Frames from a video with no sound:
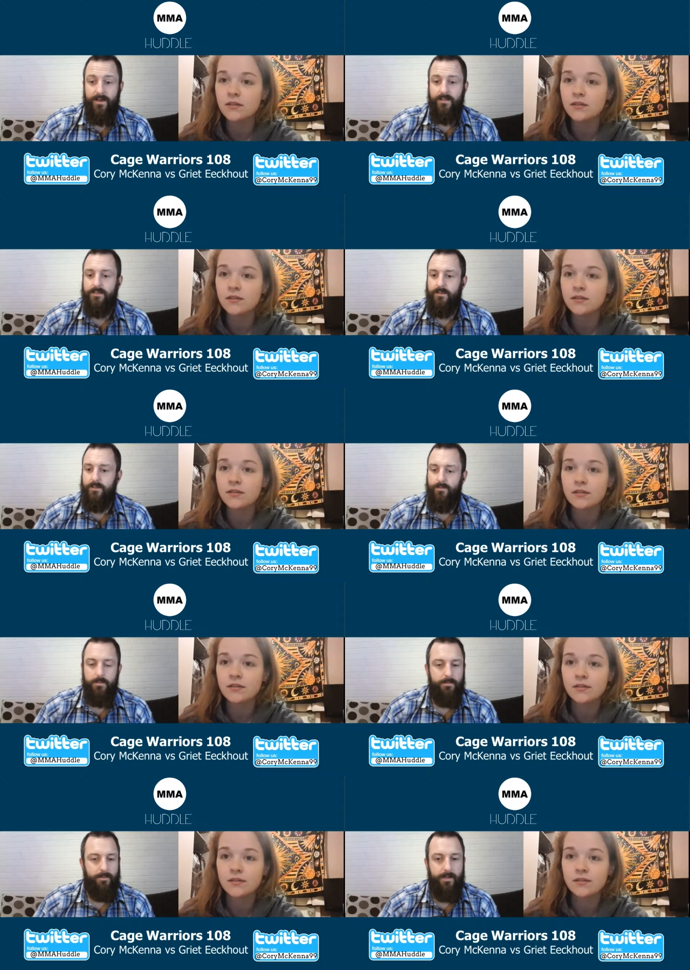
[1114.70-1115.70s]
Speaker 1: fights, and the good thing
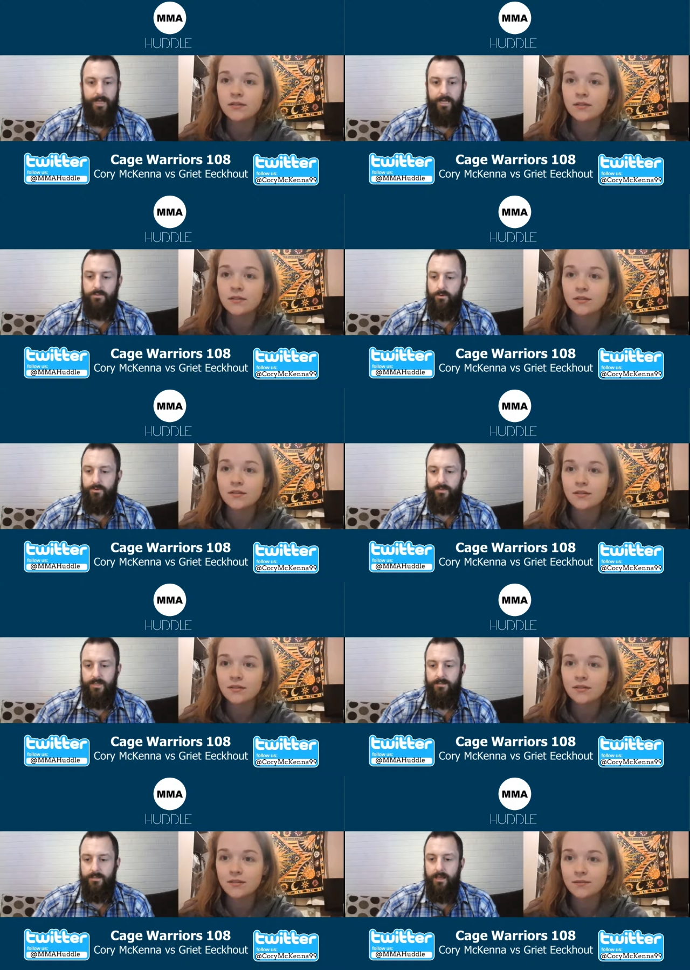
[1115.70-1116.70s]
about Cage Warriors
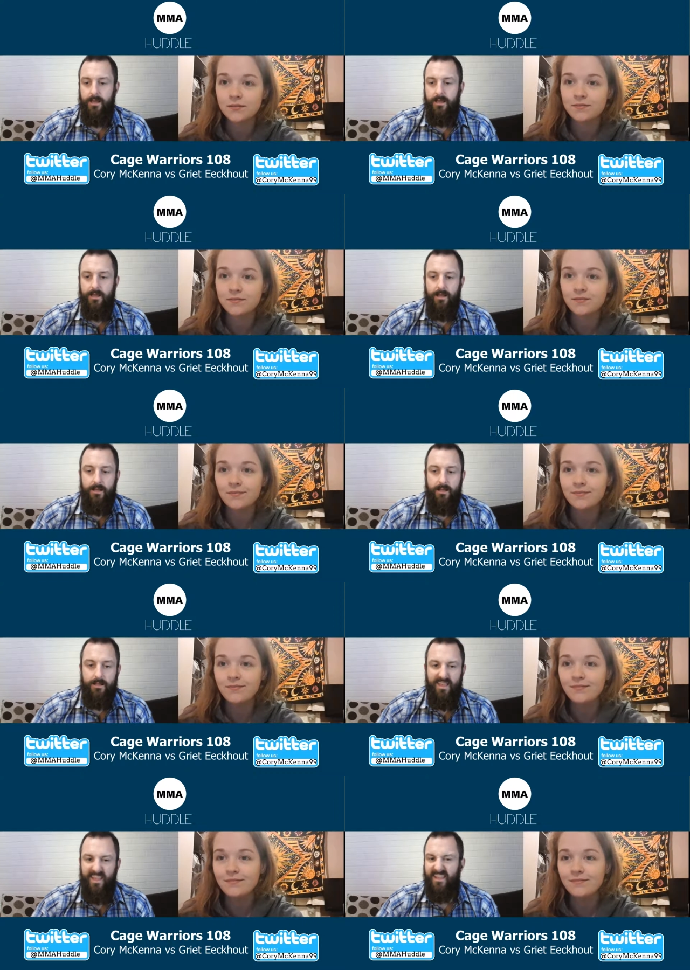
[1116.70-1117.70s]
is
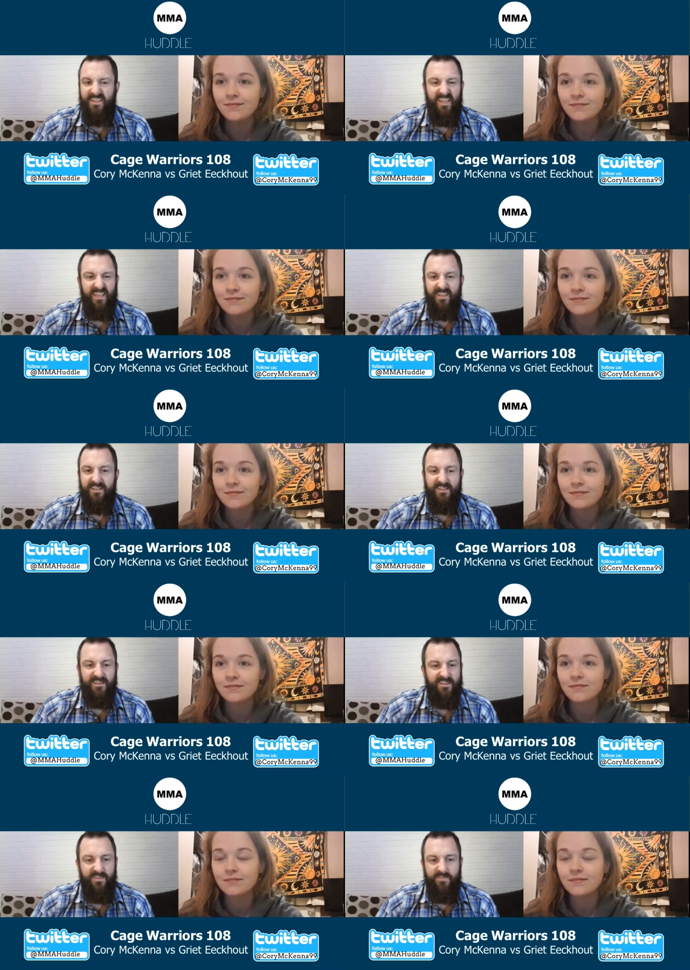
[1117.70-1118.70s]
Ian Dean,
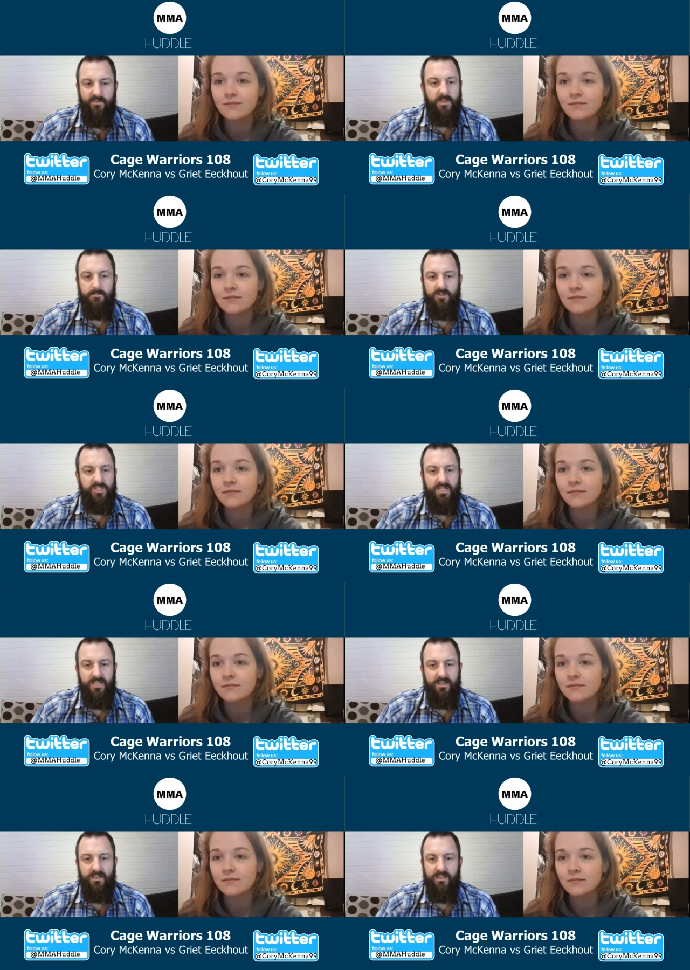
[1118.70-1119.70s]
the freak
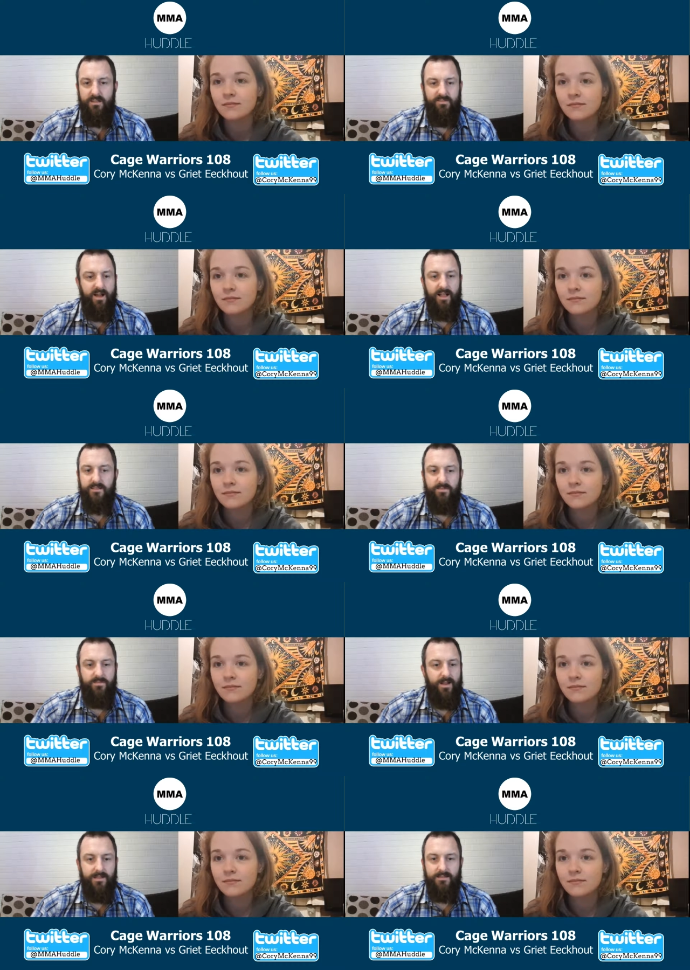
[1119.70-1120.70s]
machine, finds the
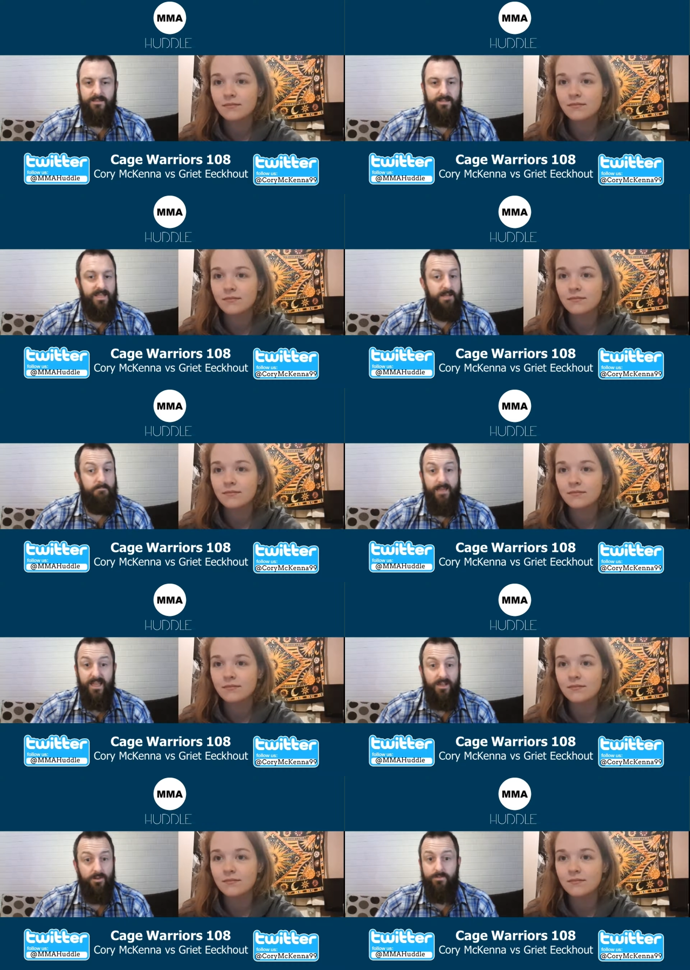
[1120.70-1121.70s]
fights that
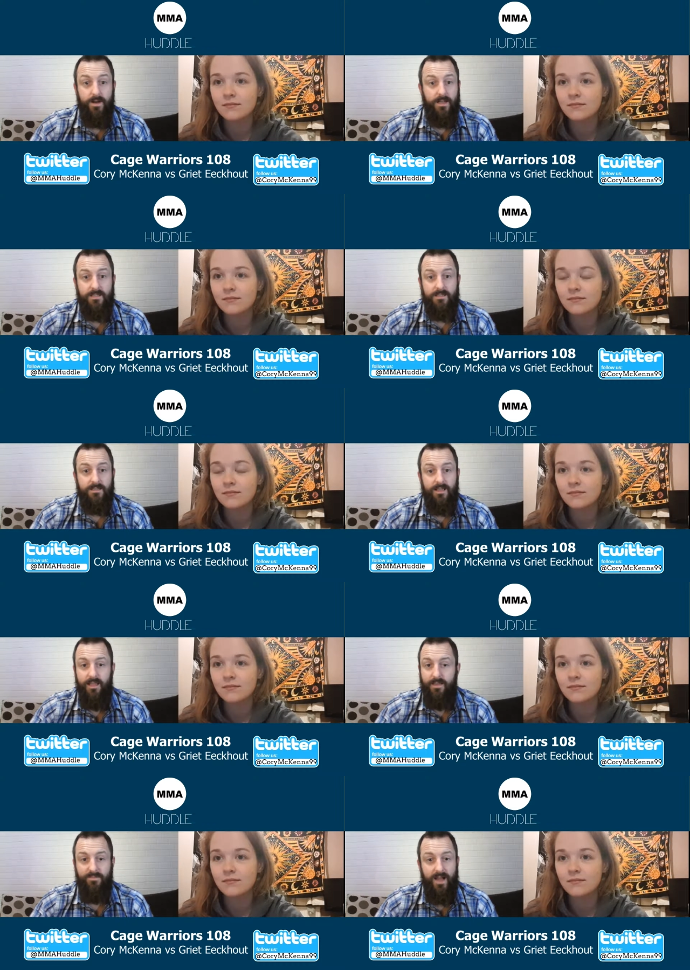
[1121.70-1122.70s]
make good fights.
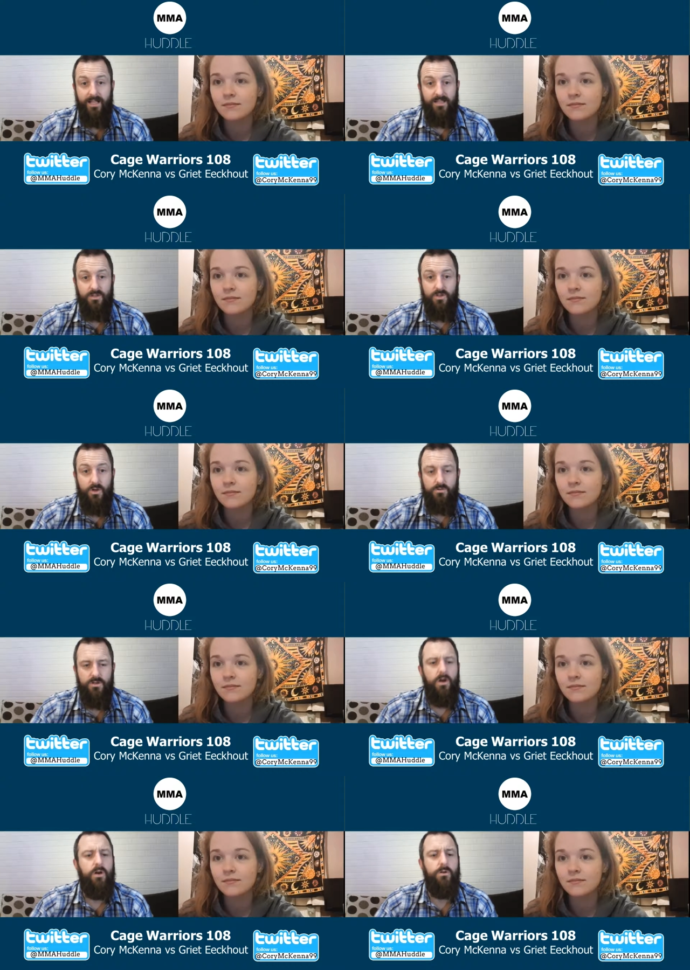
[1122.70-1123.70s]
He just goes,
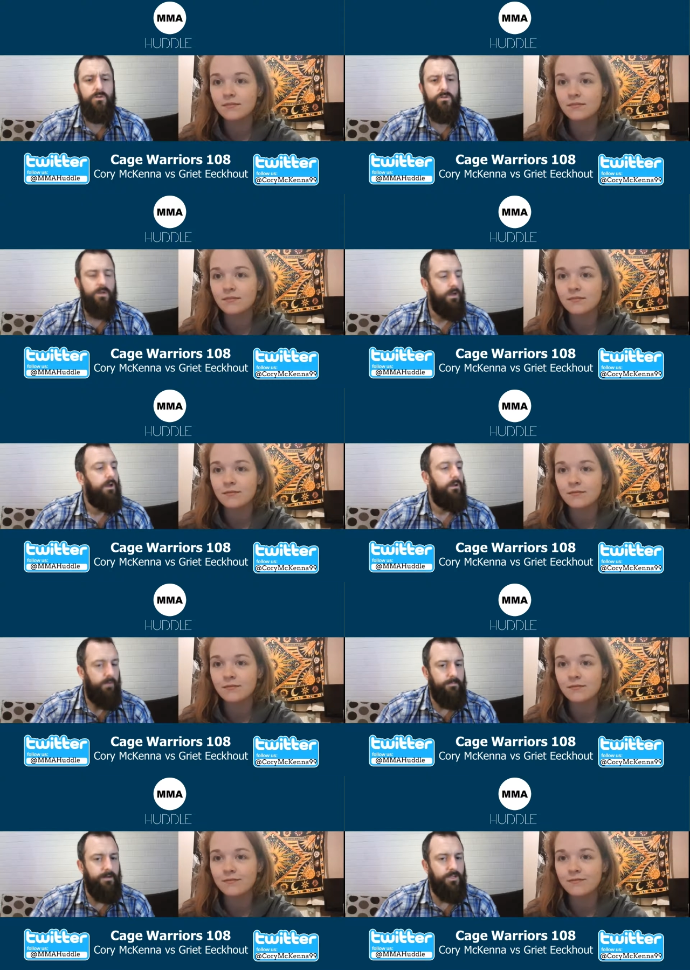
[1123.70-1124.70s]
oh, who's
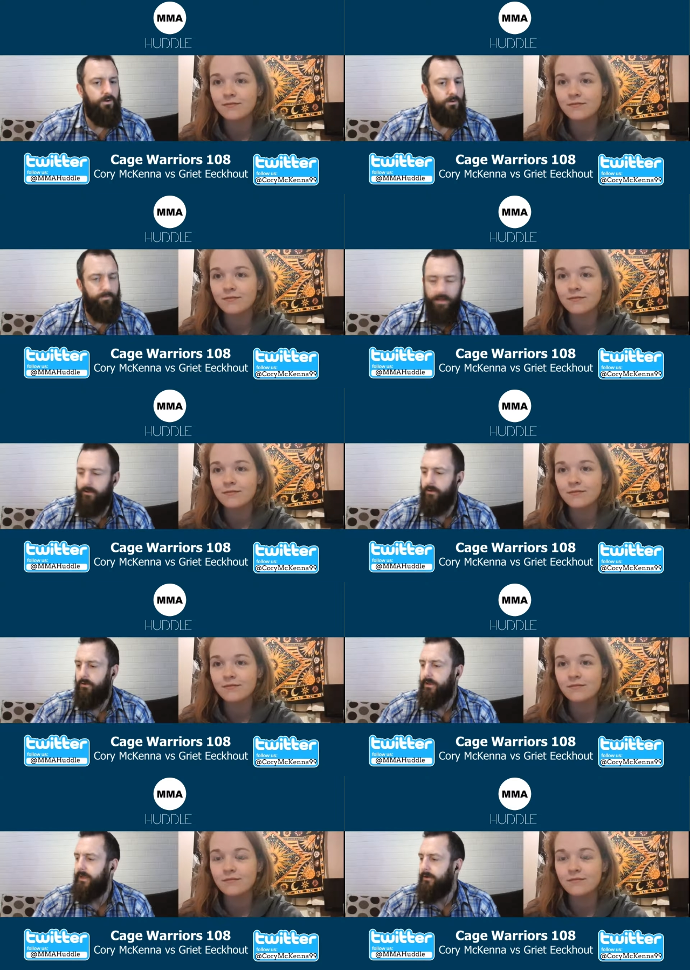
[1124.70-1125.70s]
my matchup up for
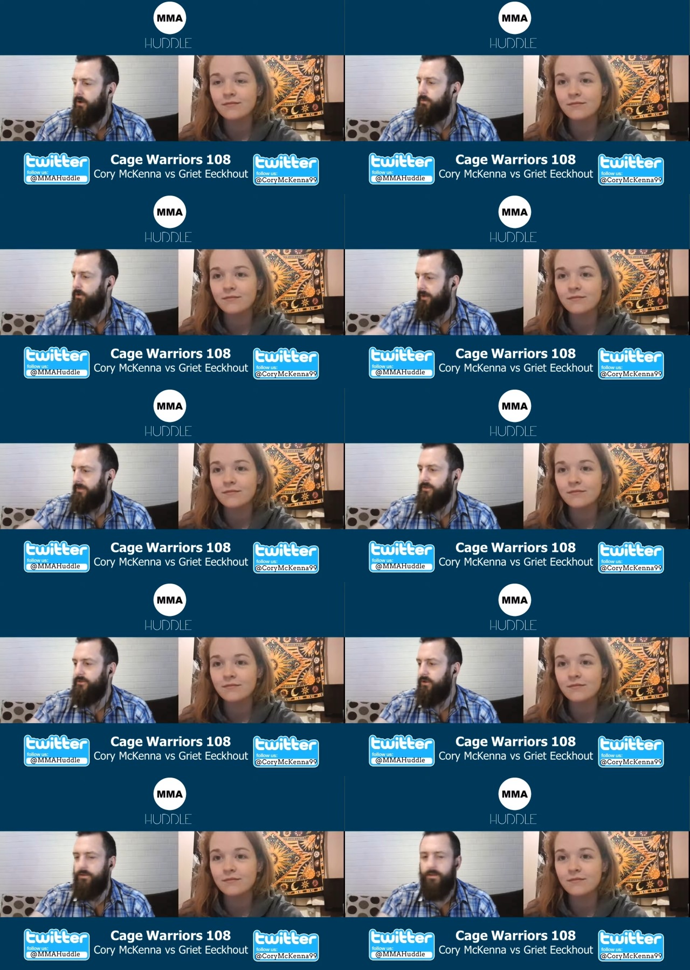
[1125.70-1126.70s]
Corey? Here you go, we're going to give this
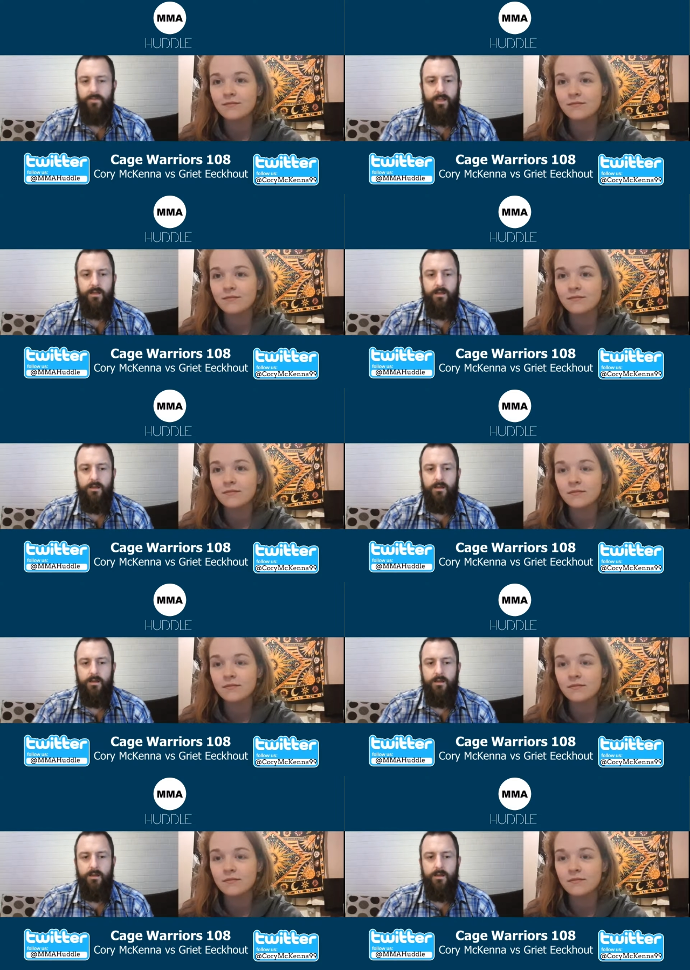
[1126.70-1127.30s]
girl, and you think,